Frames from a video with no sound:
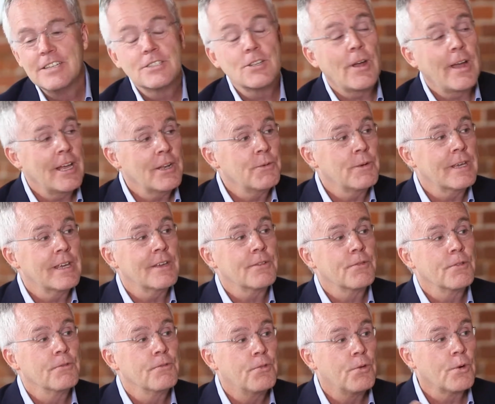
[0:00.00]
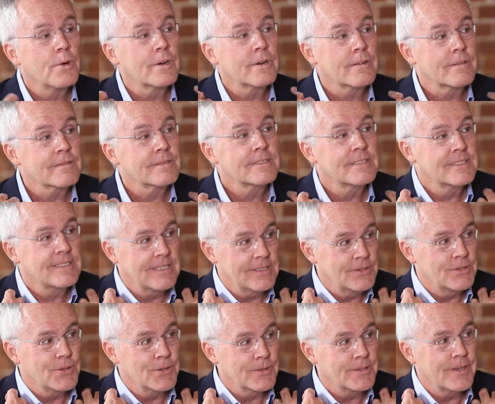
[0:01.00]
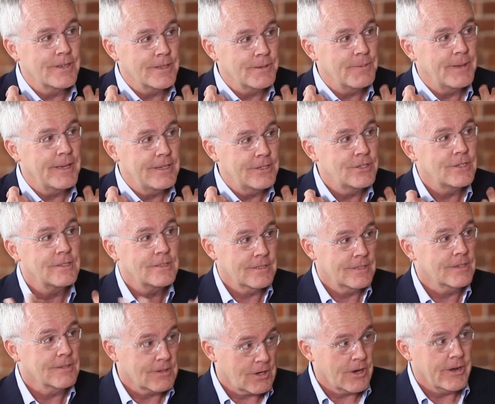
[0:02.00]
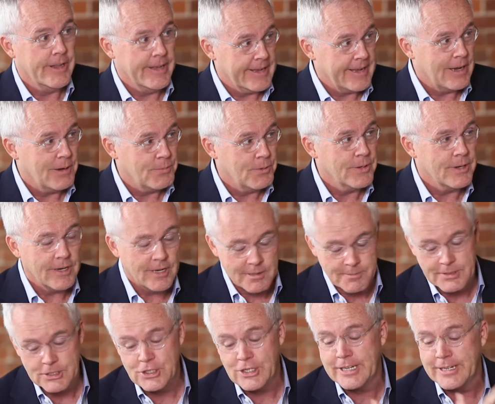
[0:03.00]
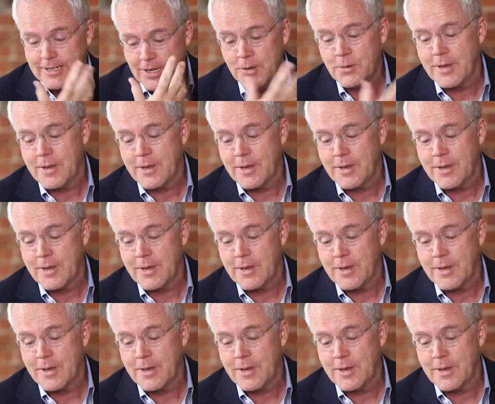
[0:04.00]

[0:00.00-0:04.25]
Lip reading: So how do we get from 4 sensors on the patient to cardiac output on the machine?